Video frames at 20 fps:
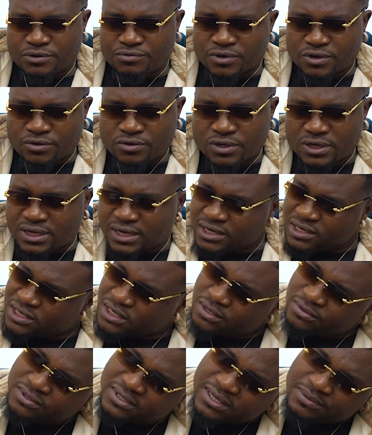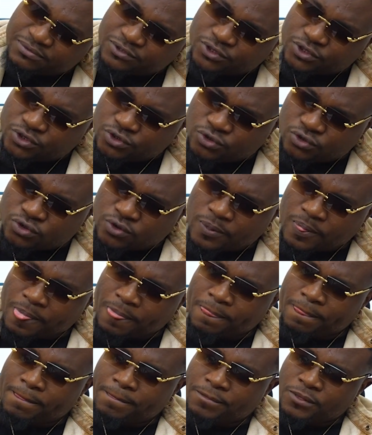the regular kind of concepts you
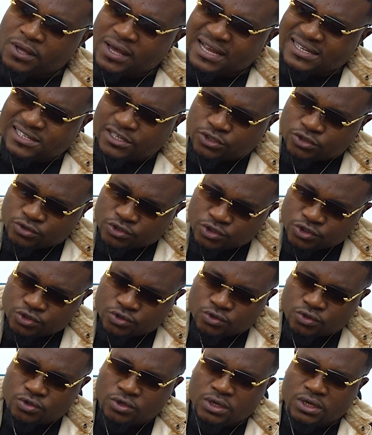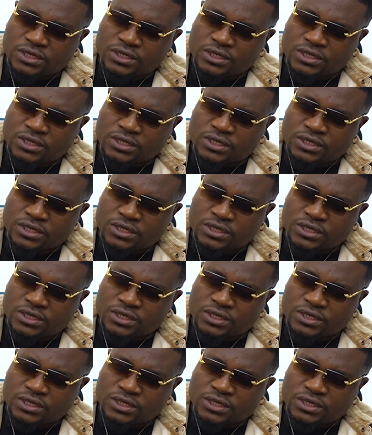you guys are used to.